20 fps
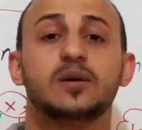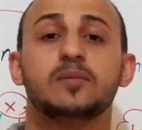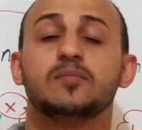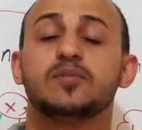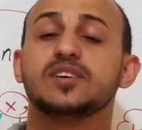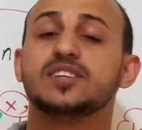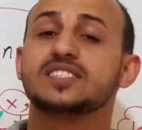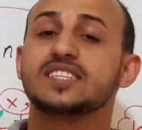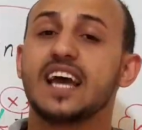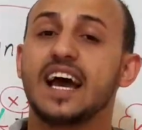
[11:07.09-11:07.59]

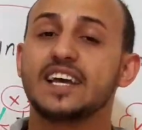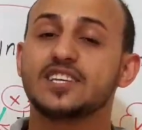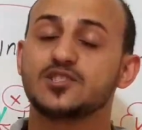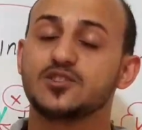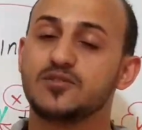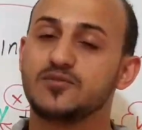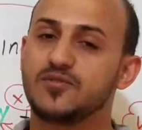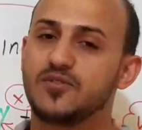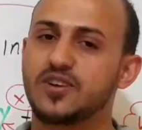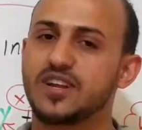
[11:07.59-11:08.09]
Please, guys,
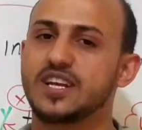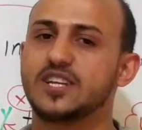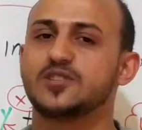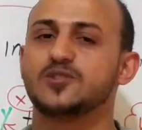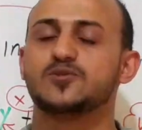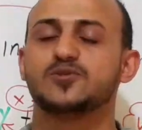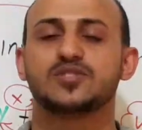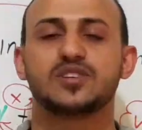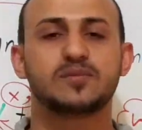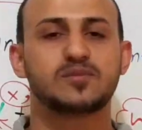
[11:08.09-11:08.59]
don't forget
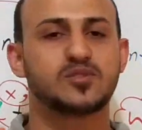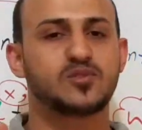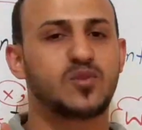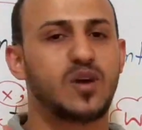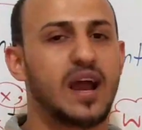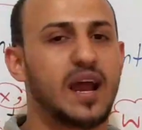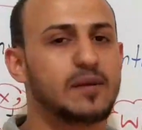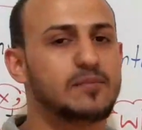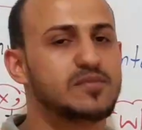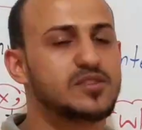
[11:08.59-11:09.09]
to
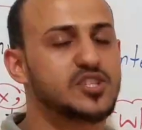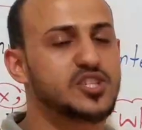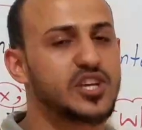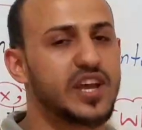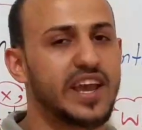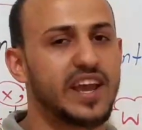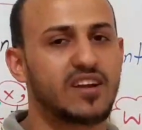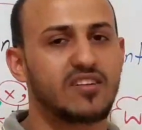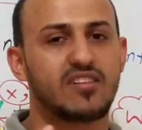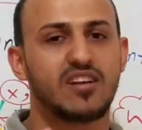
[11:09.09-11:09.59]
subscribe,
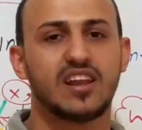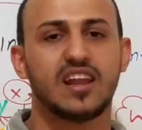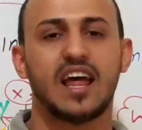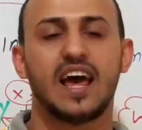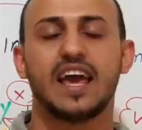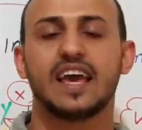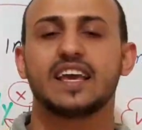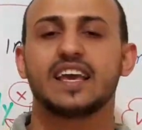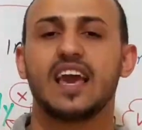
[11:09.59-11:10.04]
share, like,